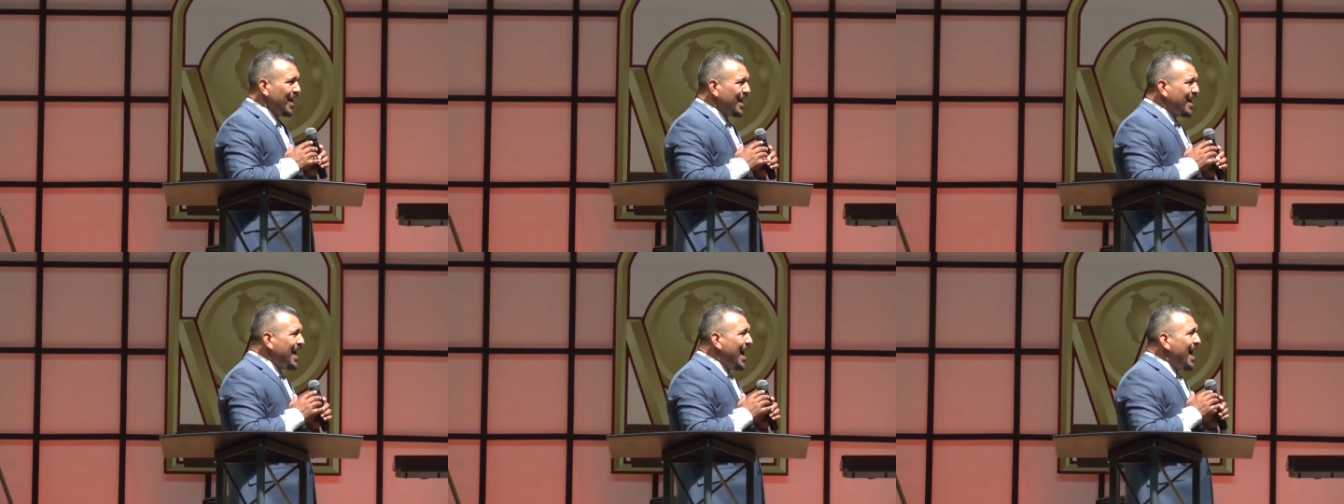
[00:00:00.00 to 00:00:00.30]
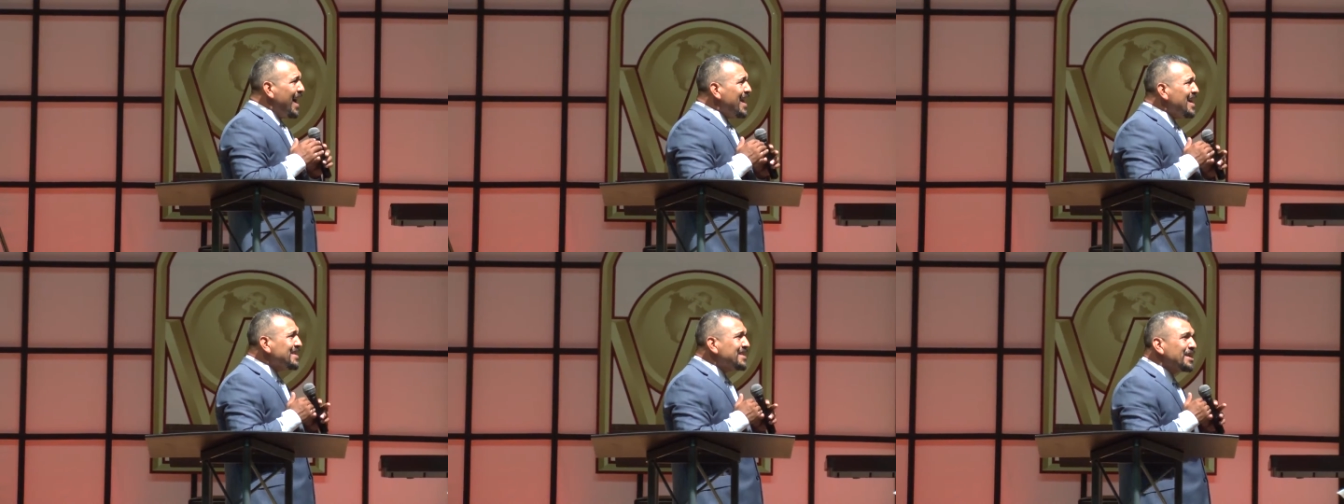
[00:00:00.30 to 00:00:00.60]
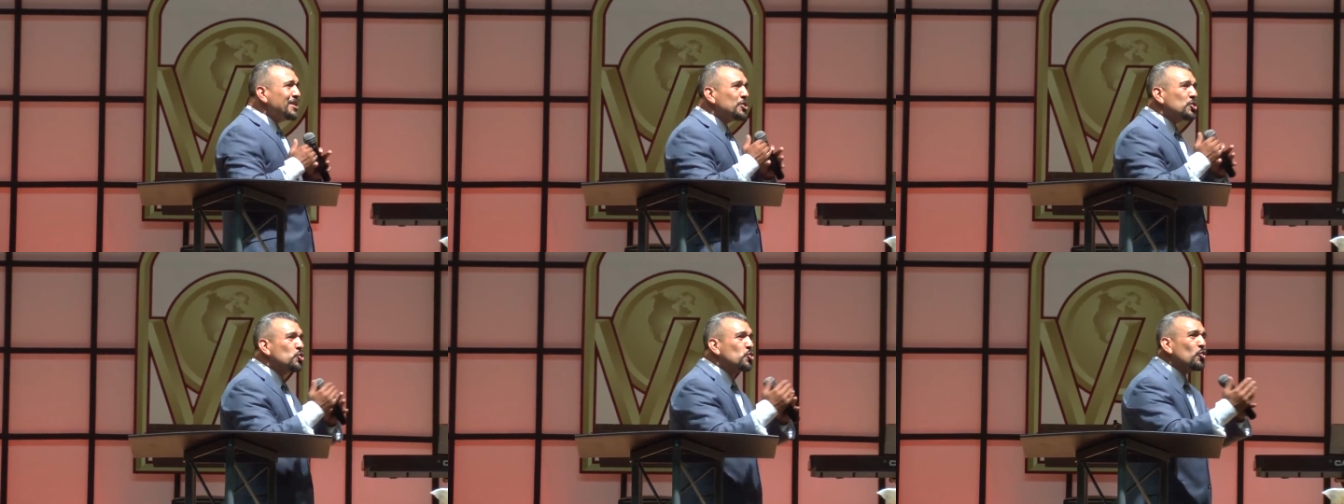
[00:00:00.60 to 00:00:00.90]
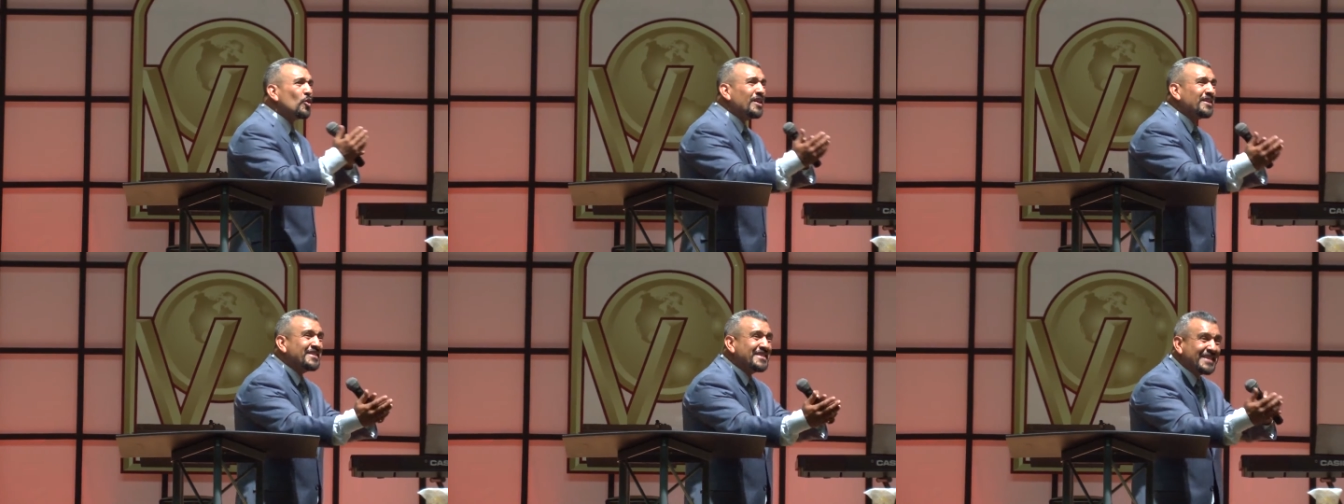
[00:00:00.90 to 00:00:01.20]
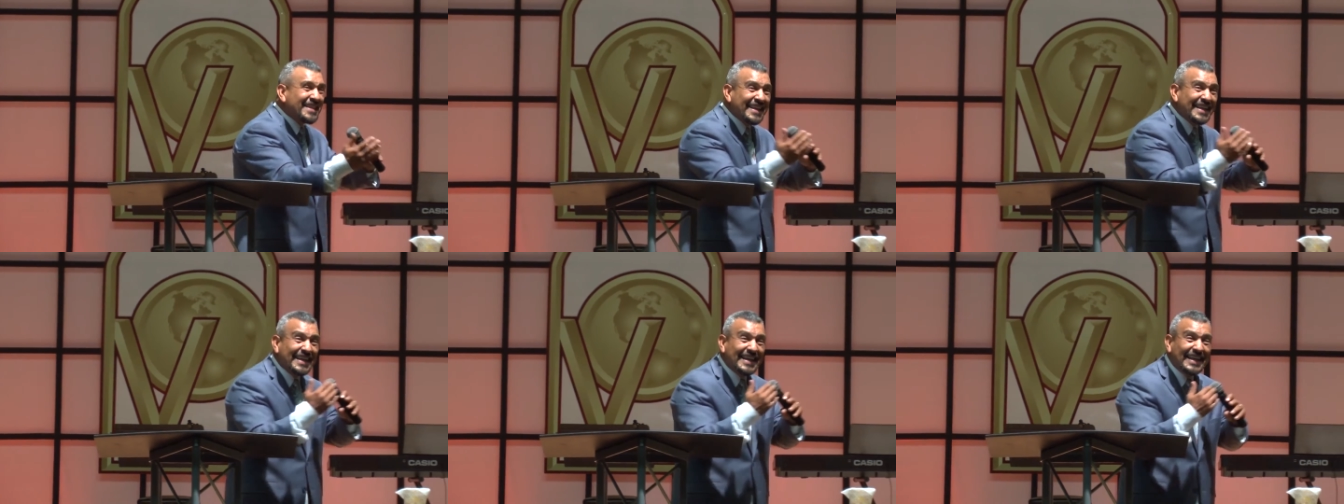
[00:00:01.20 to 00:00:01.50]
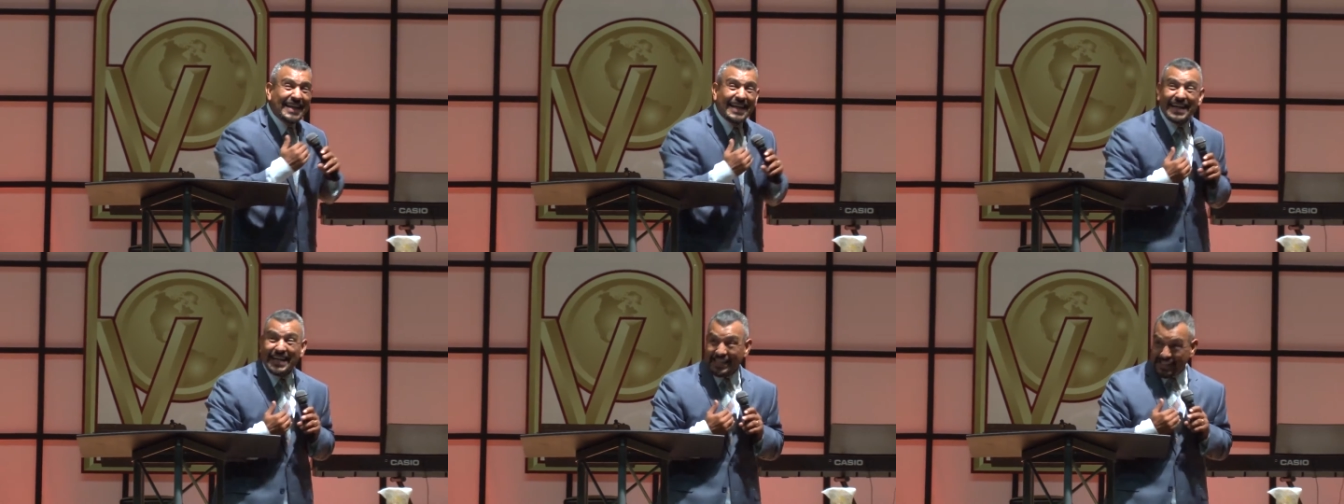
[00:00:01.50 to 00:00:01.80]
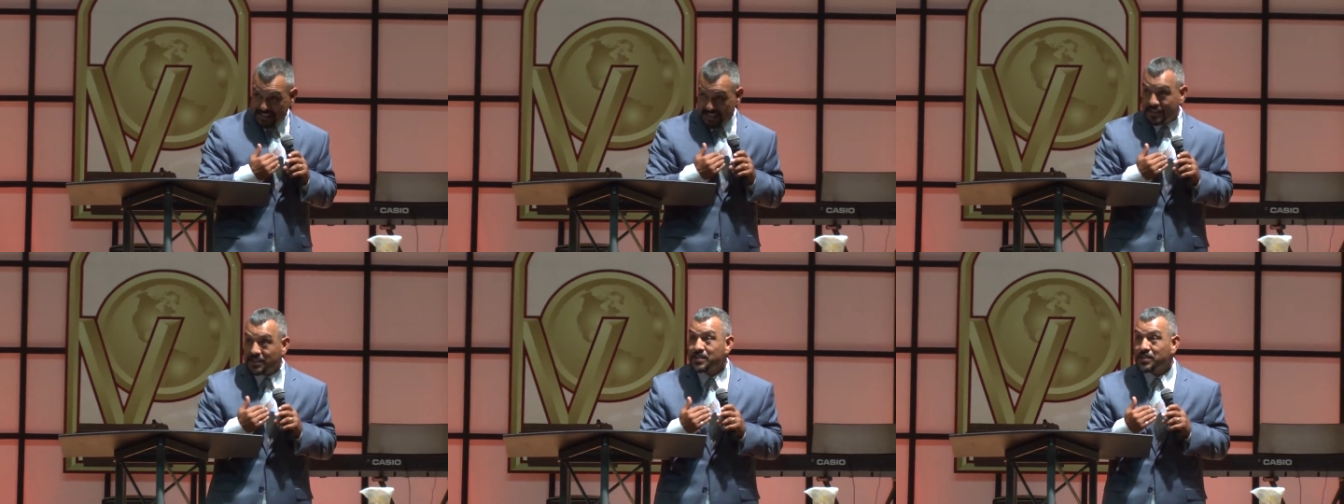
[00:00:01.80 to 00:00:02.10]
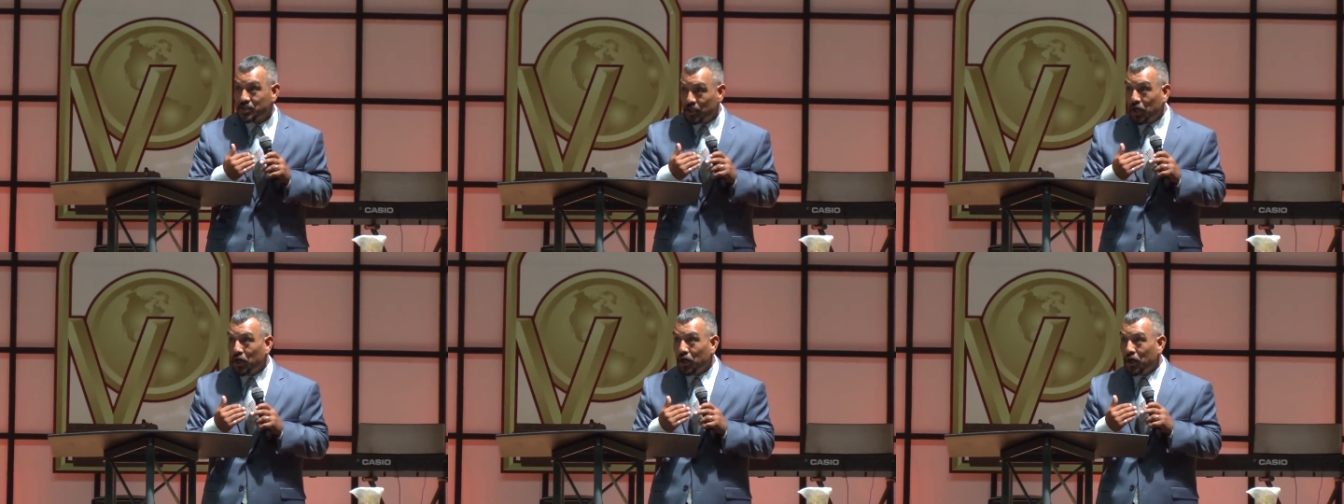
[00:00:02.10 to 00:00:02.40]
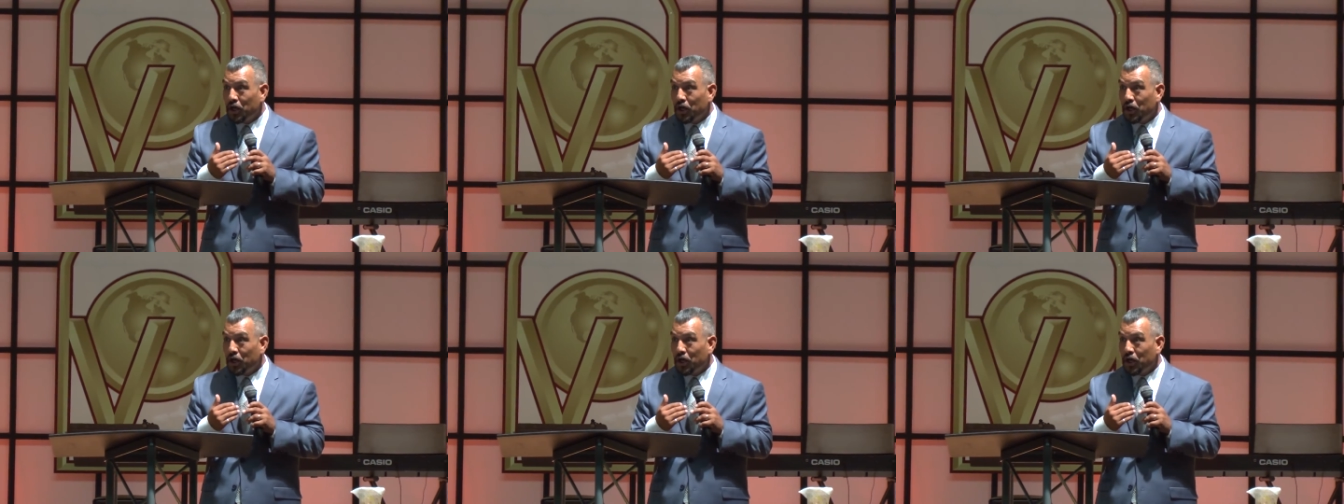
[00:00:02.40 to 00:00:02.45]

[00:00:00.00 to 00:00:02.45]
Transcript: God has entrusted us.